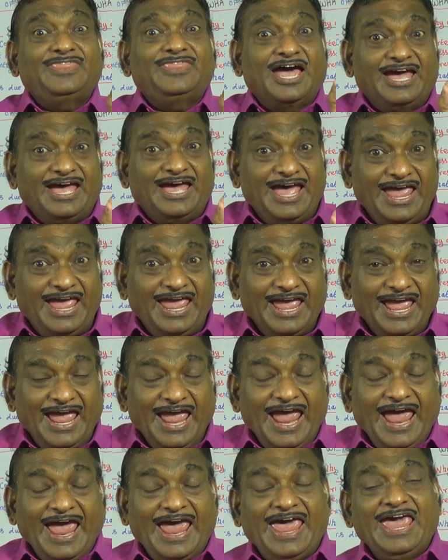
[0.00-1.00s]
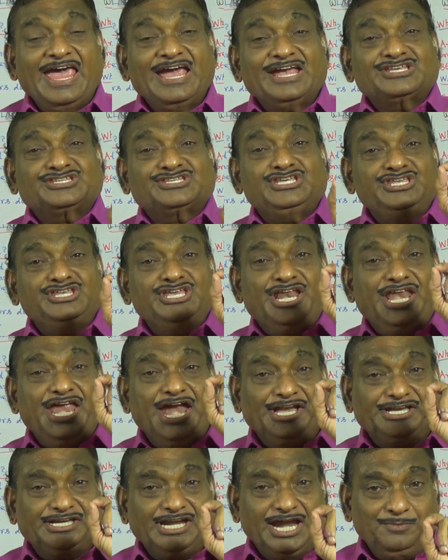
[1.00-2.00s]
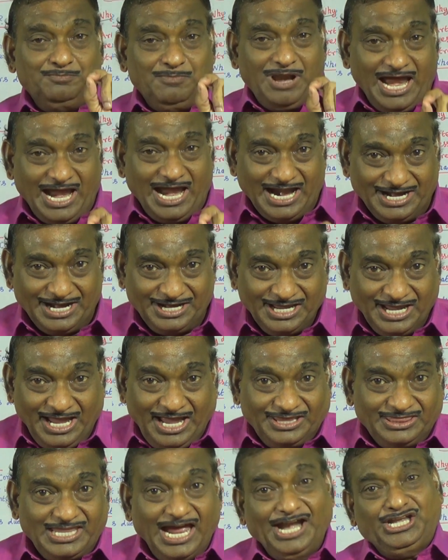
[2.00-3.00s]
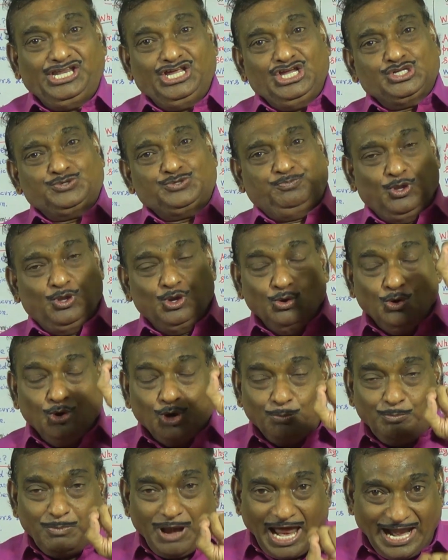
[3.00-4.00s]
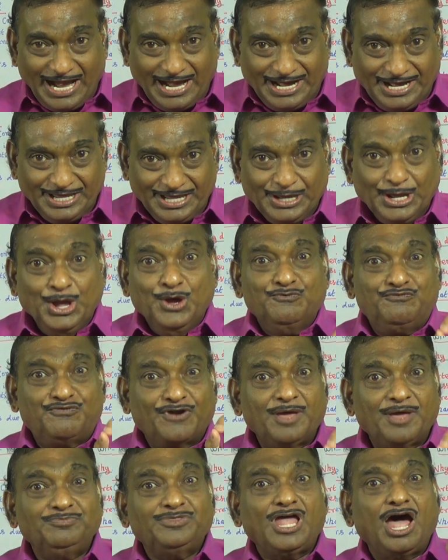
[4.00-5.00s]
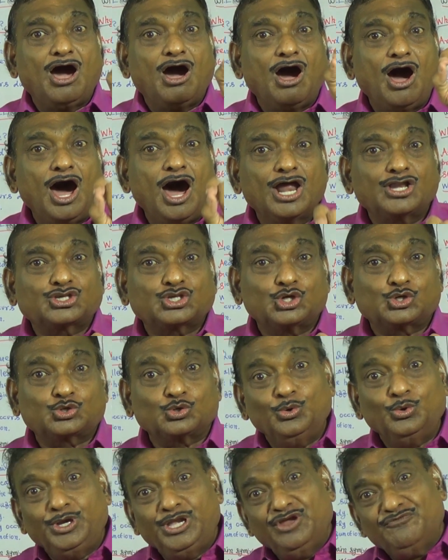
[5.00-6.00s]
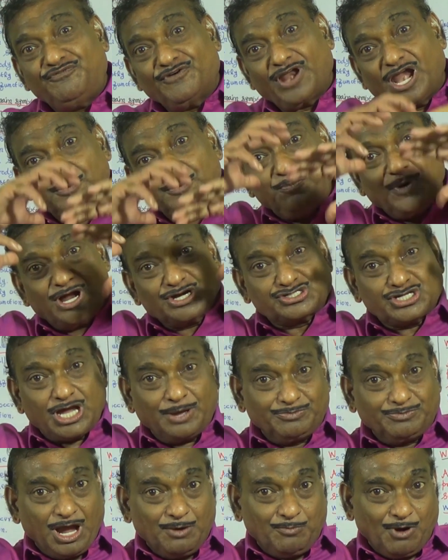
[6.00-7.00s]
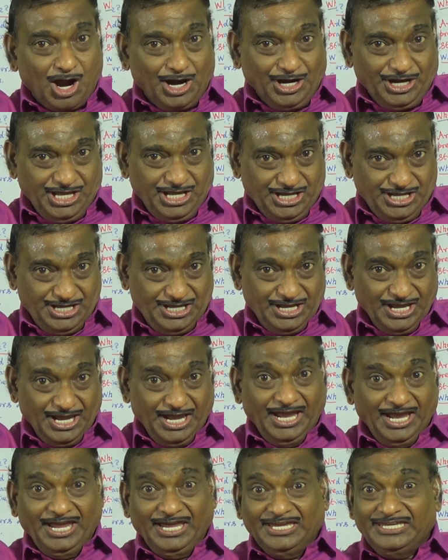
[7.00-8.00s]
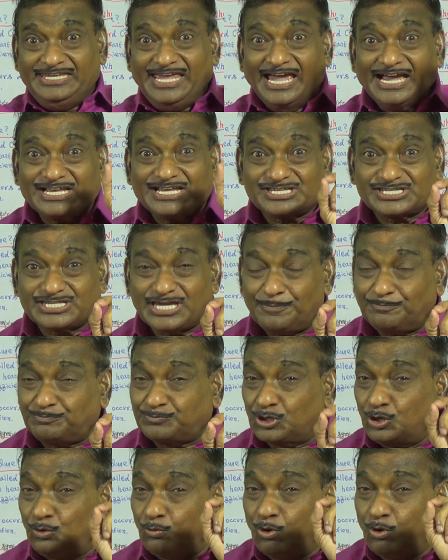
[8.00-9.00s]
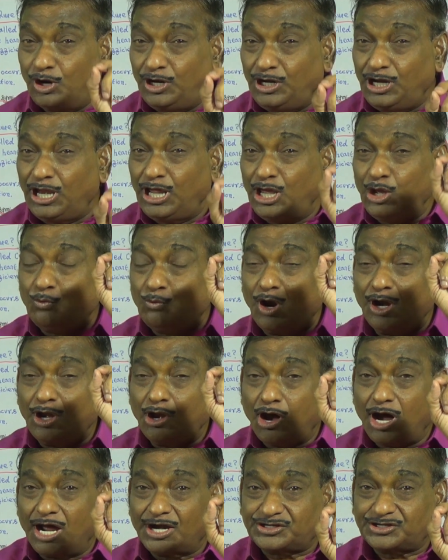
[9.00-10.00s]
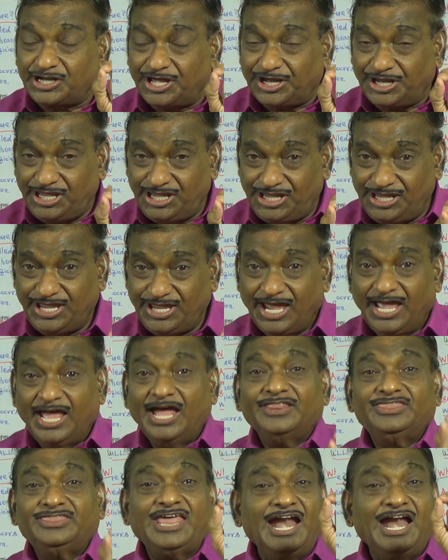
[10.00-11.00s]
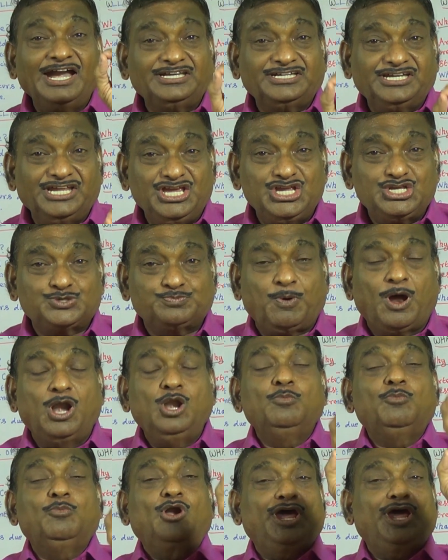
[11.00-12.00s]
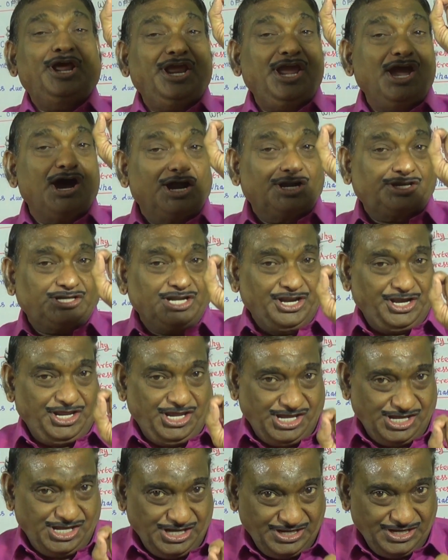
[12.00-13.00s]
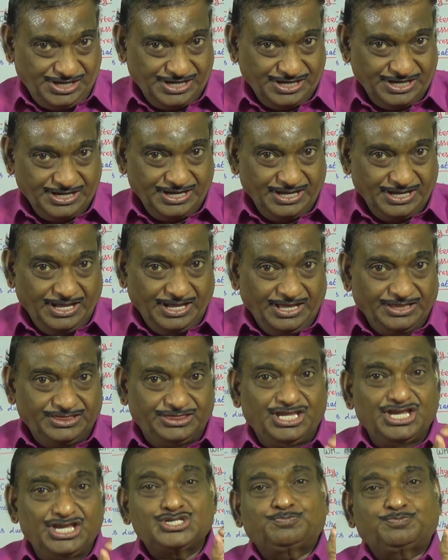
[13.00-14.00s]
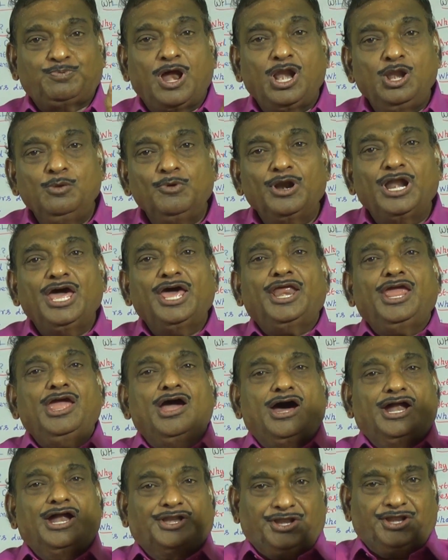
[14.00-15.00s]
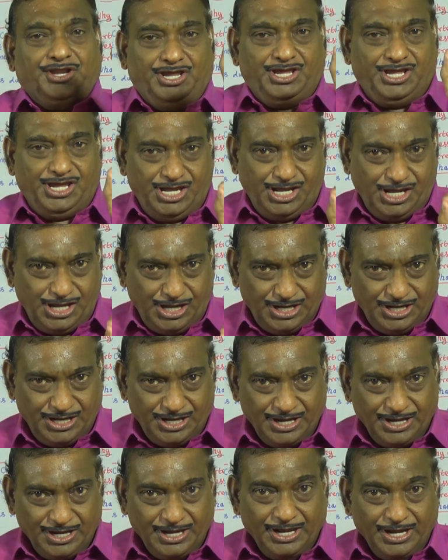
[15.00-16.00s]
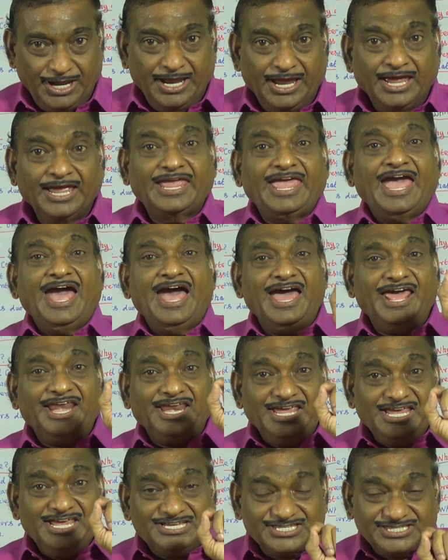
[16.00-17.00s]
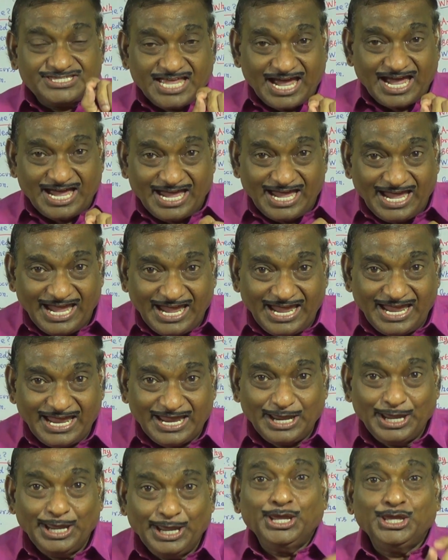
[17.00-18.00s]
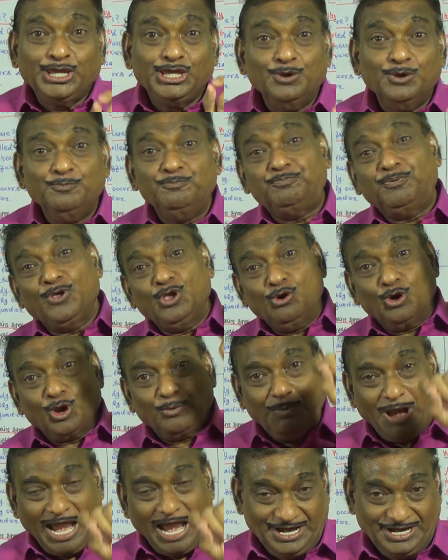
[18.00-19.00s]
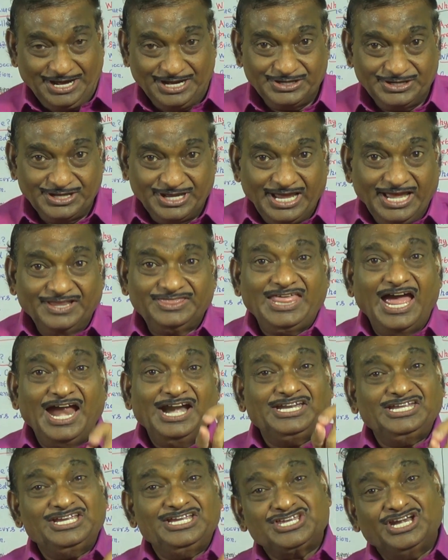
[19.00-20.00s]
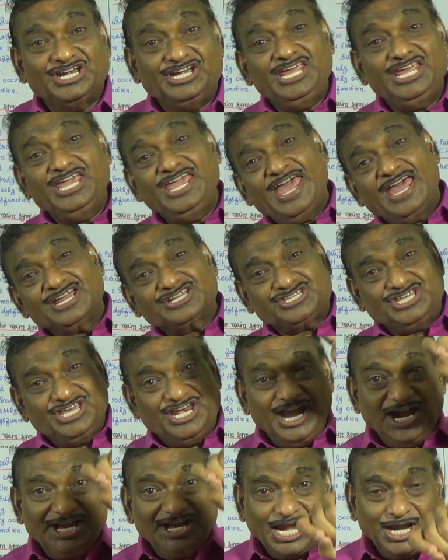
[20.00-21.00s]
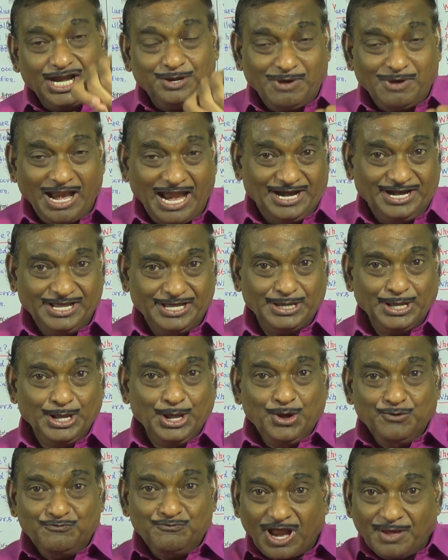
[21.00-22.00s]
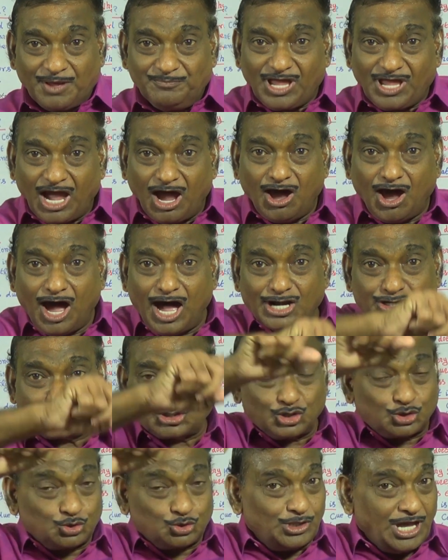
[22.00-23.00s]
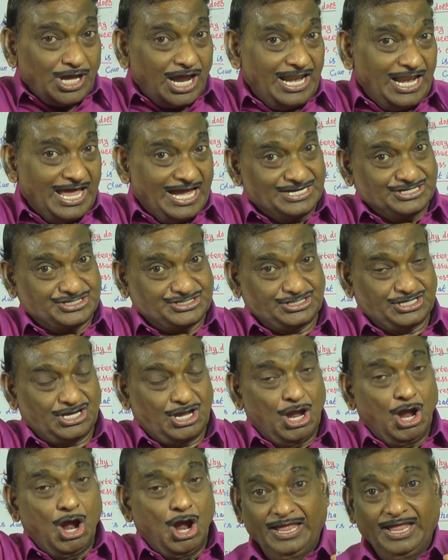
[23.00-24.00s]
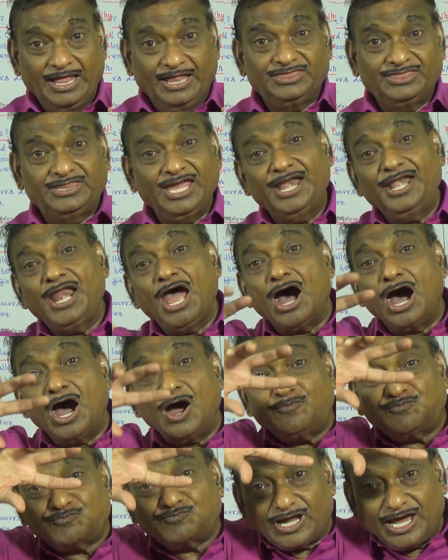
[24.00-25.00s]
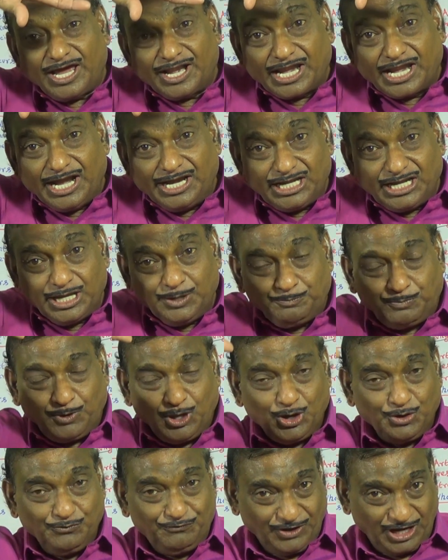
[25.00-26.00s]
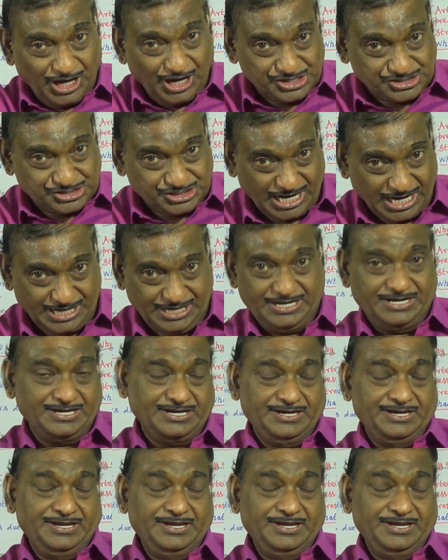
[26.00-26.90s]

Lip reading: the oxygenated blood, that is pure blood, from the heart to different parts of the body, except only one artery, that is pulmonary artery. This pulmonary artery carries the impure blood, that is deoxygenated blood, from the heart to the lungs. Then after getting purification